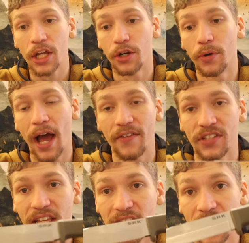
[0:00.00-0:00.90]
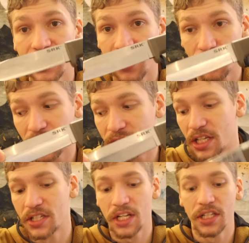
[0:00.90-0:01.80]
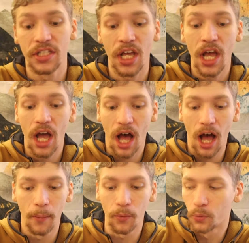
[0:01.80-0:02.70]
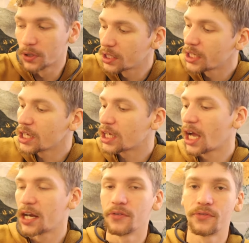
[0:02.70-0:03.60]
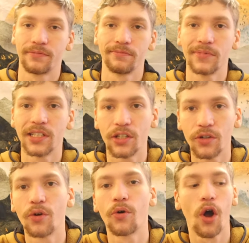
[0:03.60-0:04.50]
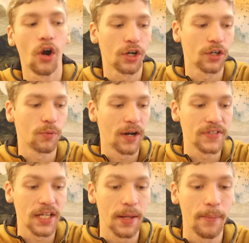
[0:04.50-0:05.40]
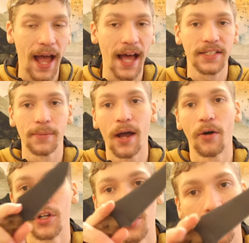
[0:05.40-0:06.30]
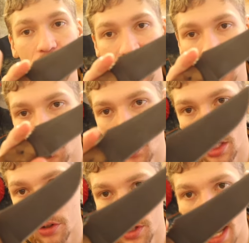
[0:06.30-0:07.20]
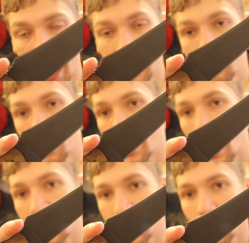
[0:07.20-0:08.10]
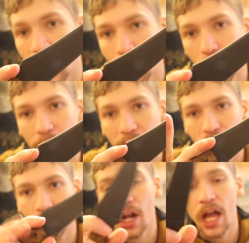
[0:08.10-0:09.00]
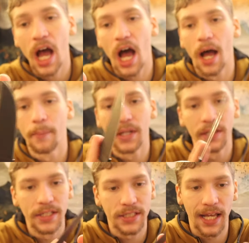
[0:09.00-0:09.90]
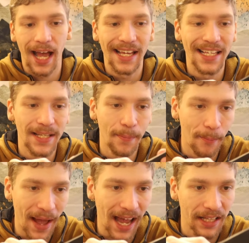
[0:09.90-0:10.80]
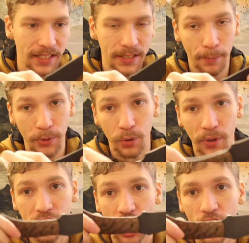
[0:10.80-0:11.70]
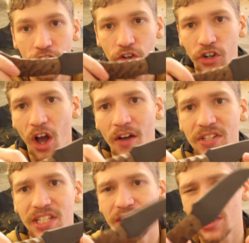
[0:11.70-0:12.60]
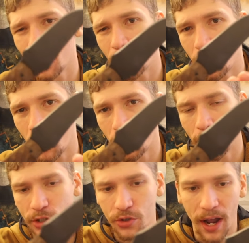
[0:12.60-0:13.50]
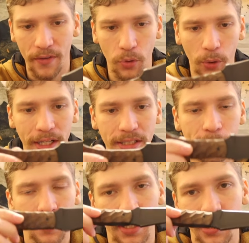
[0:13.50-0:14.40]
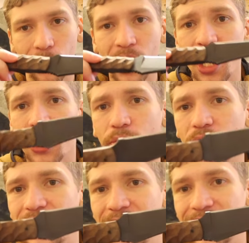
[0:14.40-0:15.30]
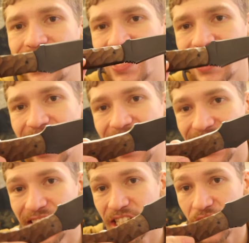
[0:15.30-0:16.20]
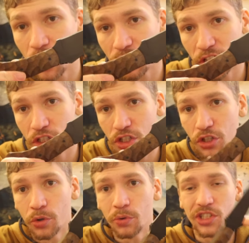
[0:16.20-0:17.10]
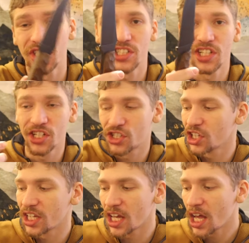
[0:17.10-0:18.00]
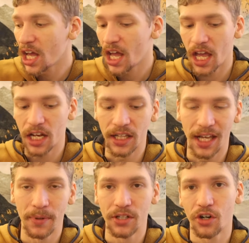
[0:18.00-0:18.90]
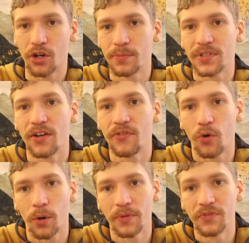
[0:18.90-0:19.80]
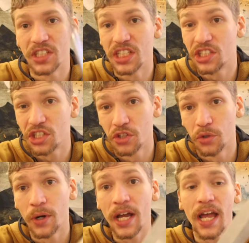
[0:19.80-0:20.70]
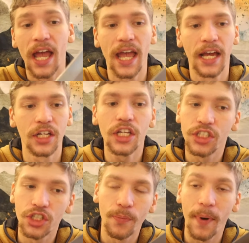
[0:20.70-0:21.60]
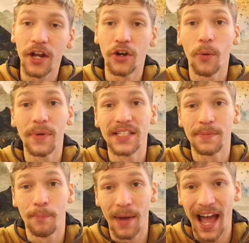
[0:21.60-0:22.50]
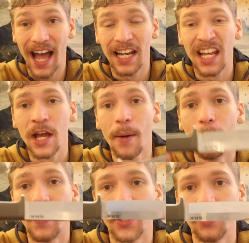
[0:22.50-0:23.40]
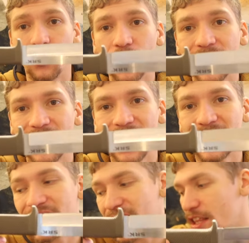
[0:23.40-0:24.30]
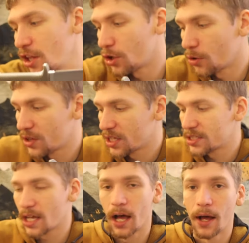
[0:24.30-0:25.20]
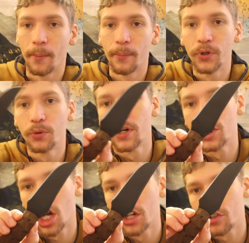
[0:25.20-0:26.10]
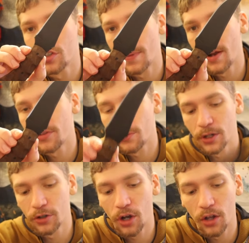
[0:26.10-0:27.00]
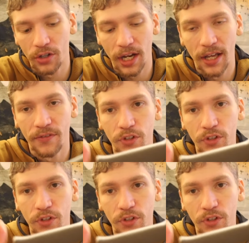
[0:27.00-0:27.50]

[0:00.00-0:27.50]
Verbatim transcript: You know, knives like this, their existence, really kind of hearken what I've said in the past about, you know, things like Winkler knives. Like, I still like my Winkler, and this guy isn't bad. This is a Blue Ridge Hunter, and obviously this is a little bit more bushcraft oriented, but you know, you look at this, this is 80CRV2, which is essentially, in layman terms, a form of D2, and it's by no means bad, but you look at this, you know, this Blue Ridge Hunter is about a $300 knife.